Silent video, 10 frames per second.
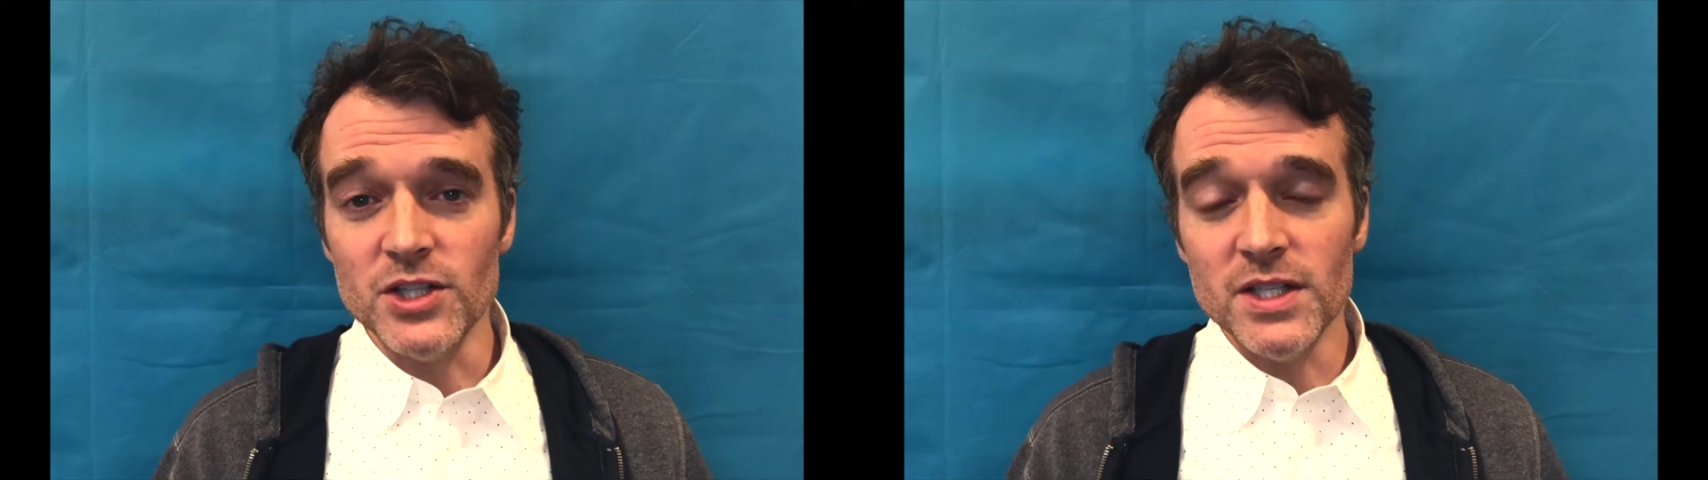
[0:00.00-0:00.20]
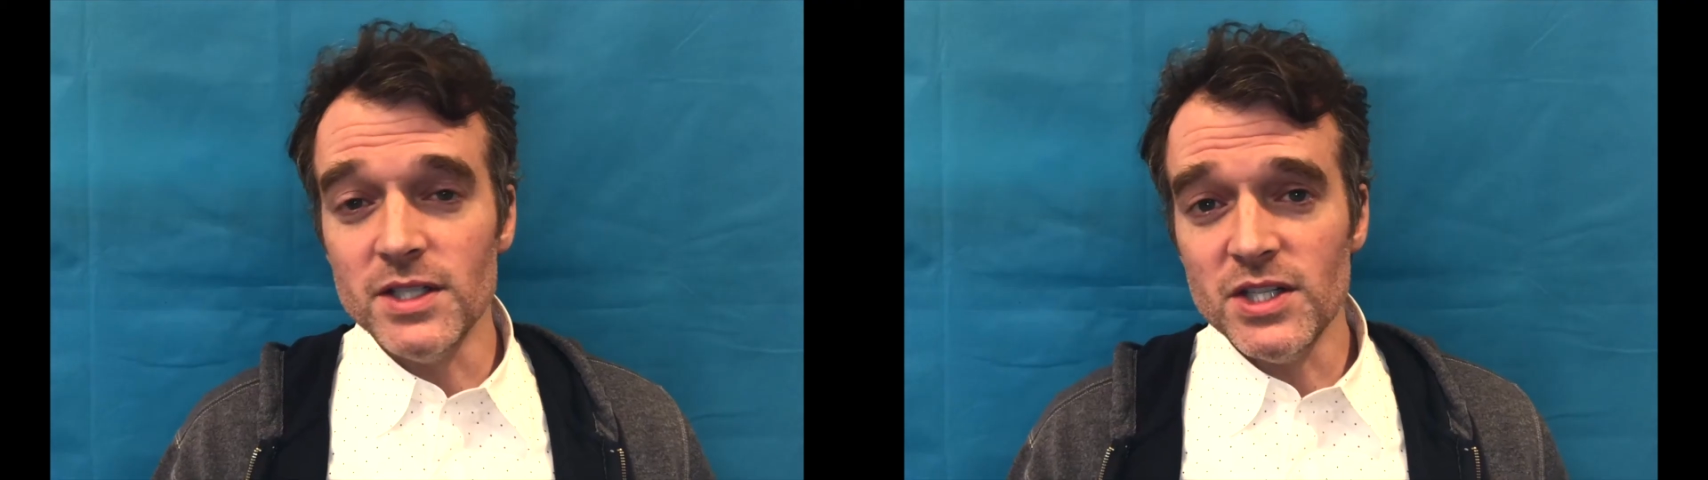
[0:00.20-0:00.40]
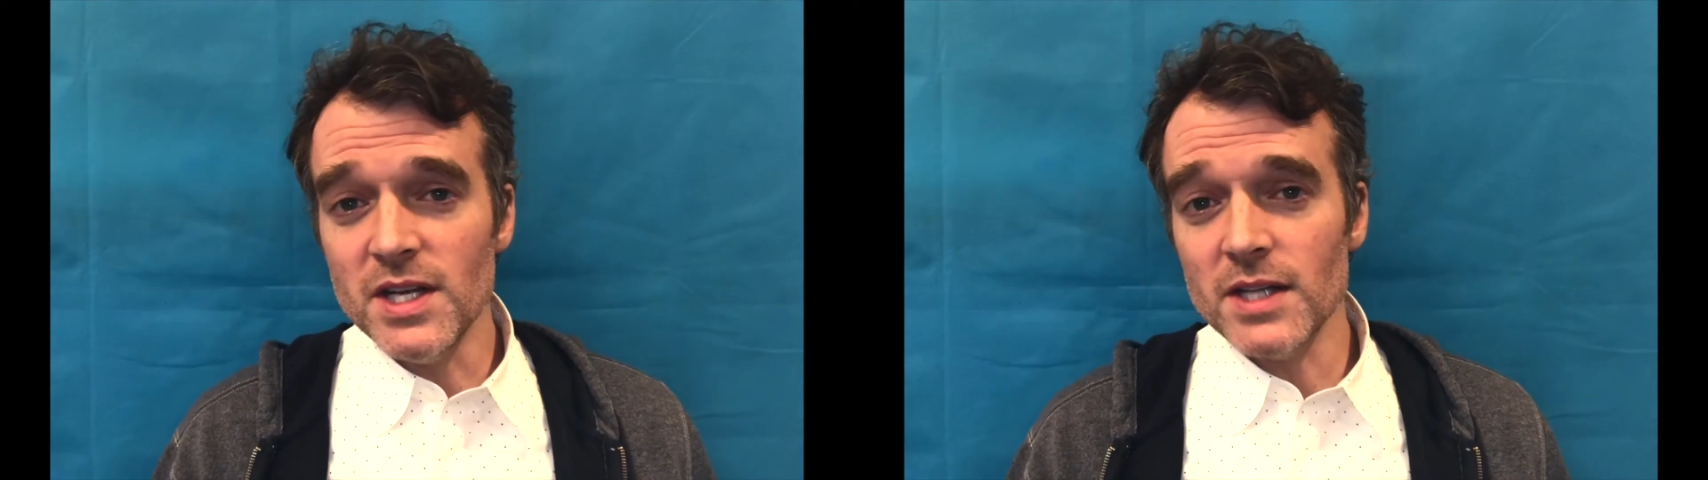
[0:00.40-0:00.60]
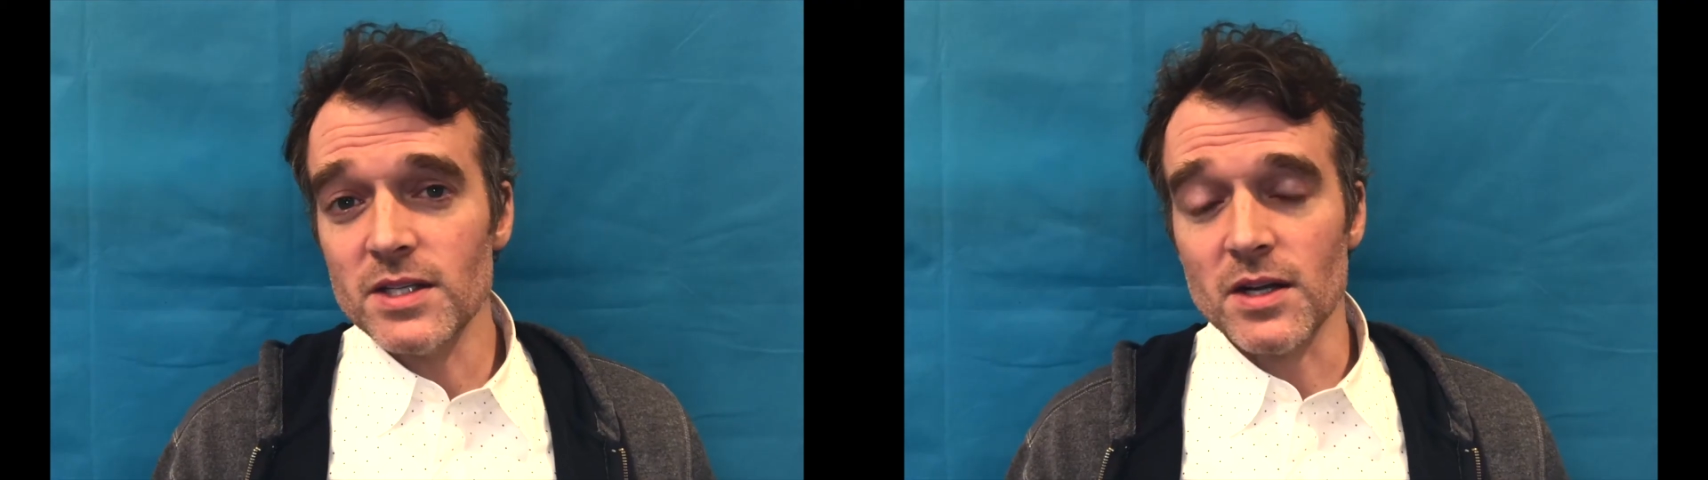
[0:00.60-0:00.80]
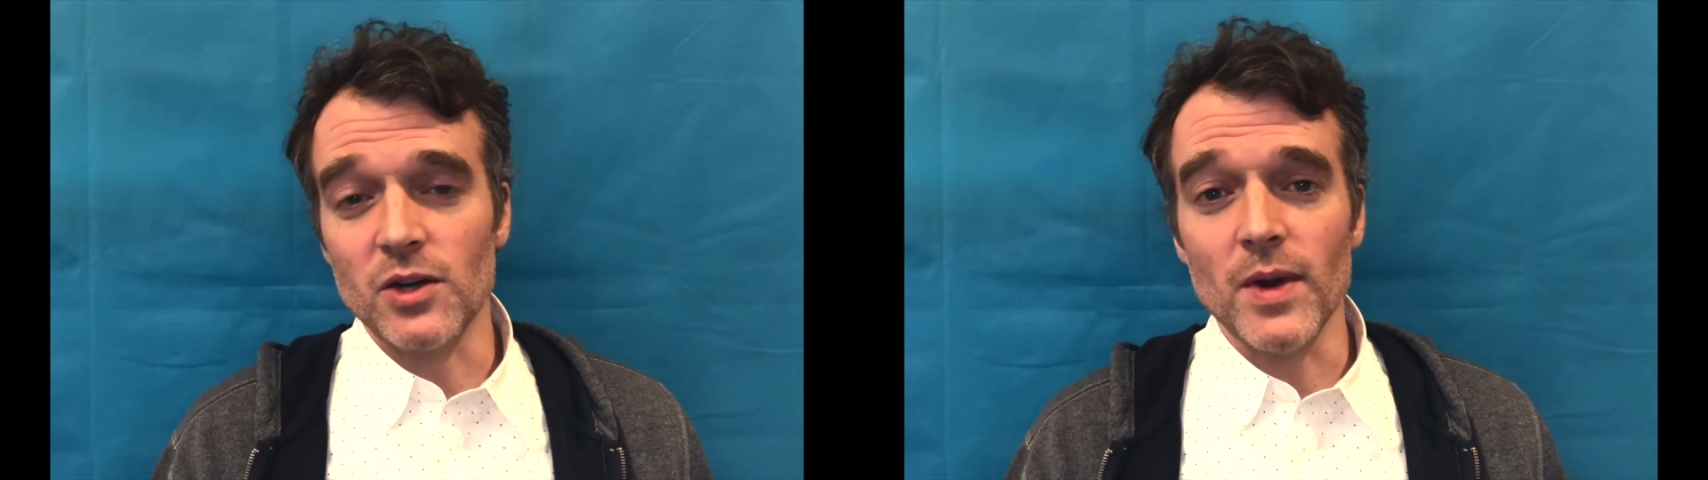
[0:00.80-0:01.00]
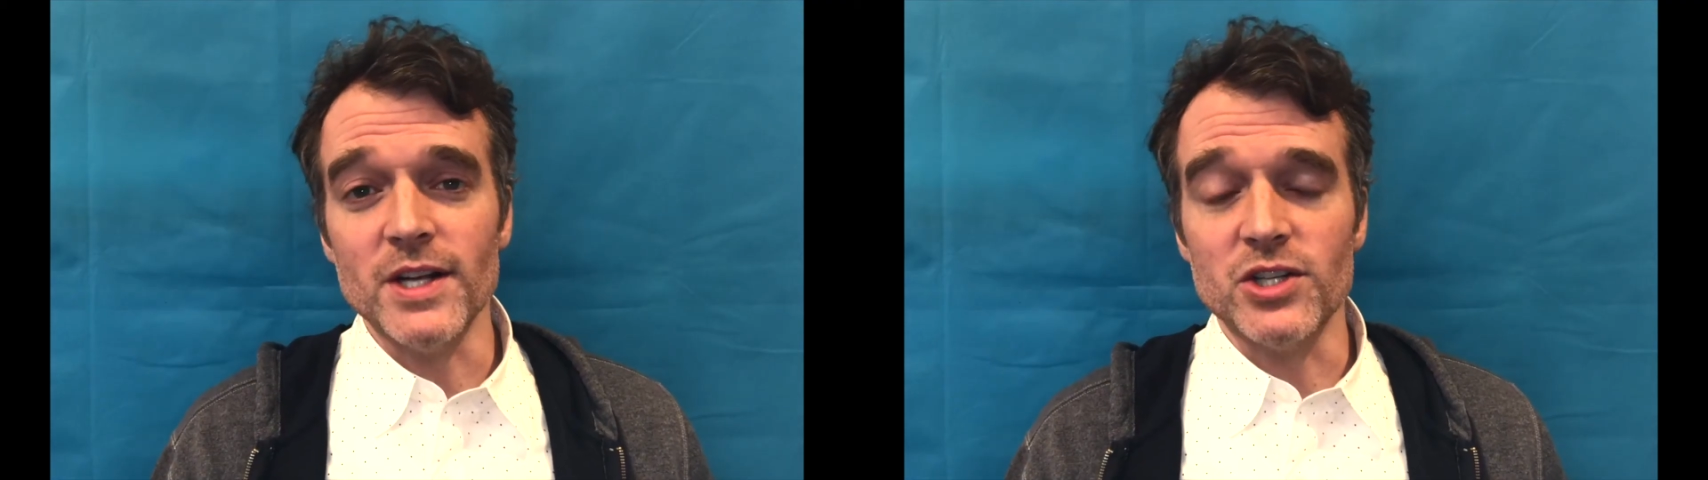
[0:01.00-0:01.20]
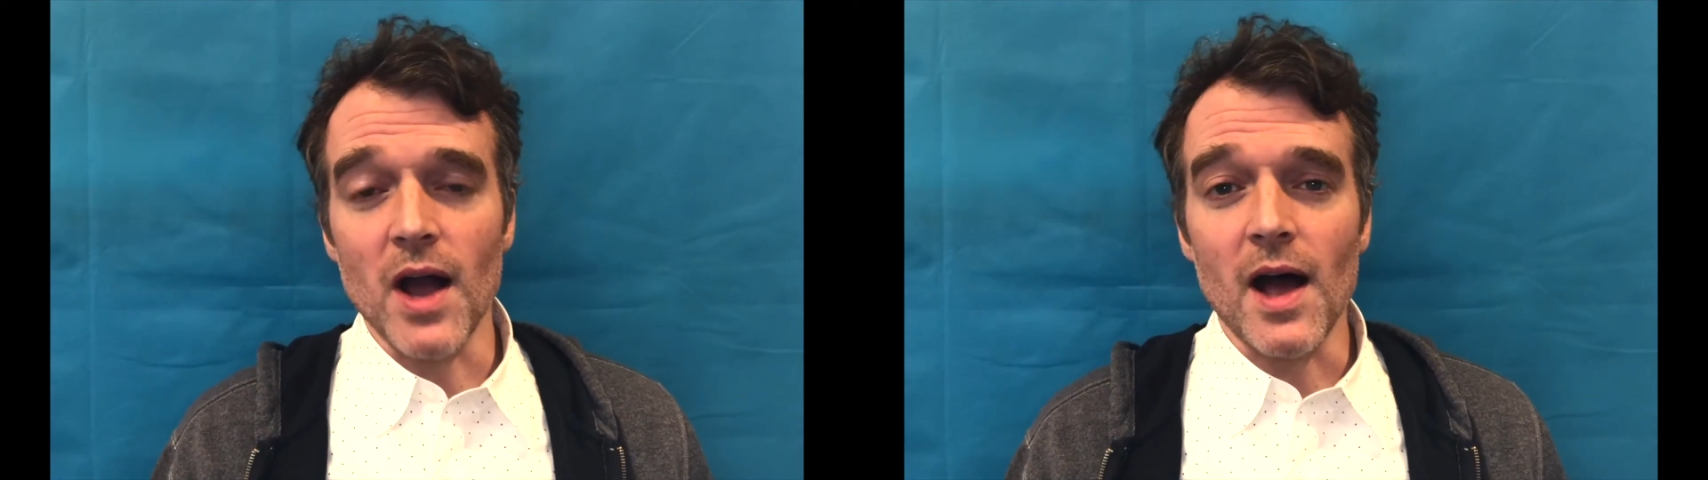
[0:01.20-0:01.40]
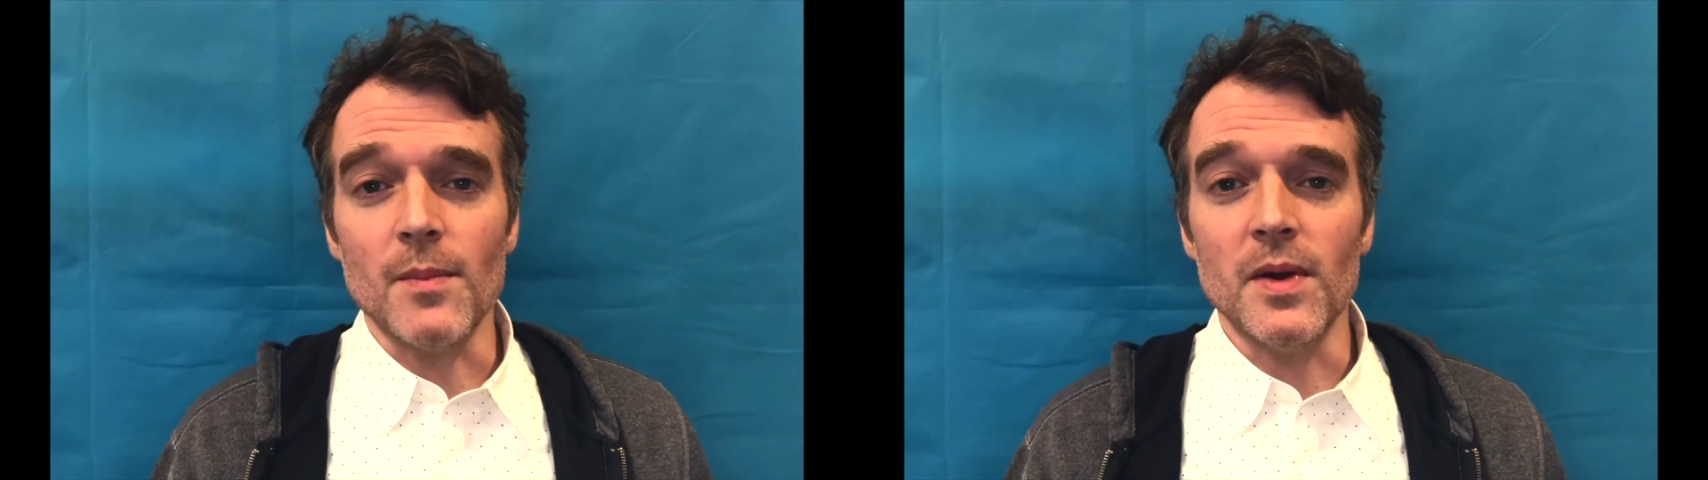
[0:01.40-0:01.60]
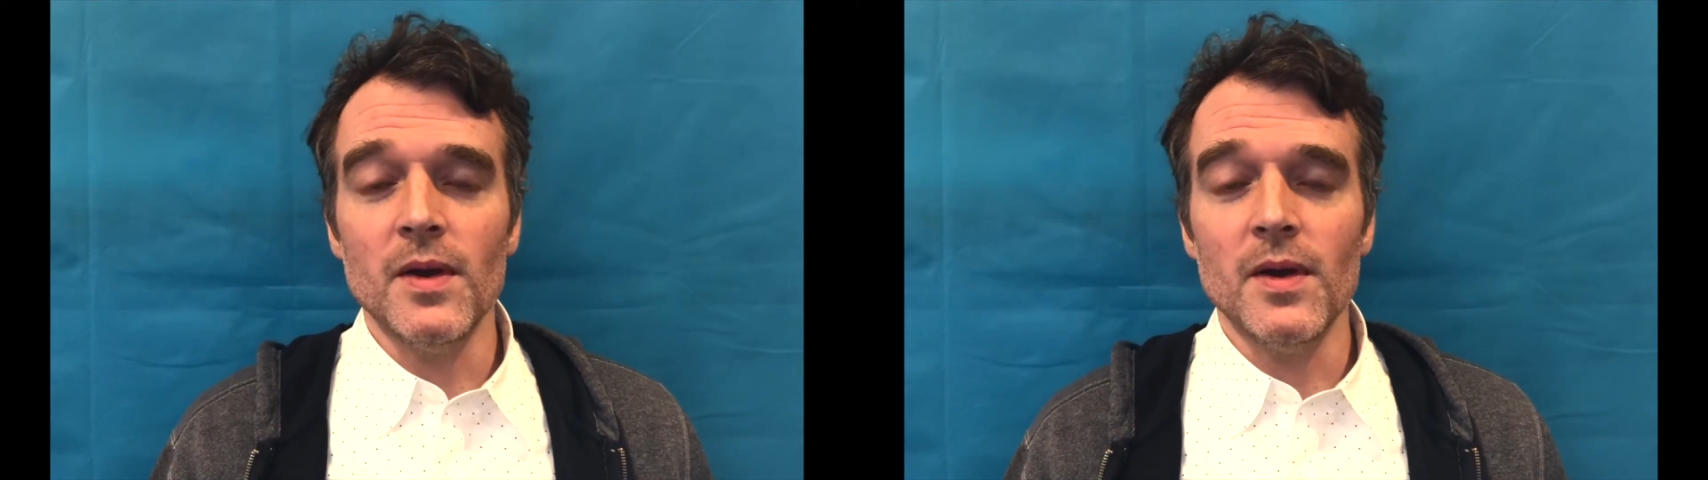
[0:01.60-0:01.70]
she does a great job.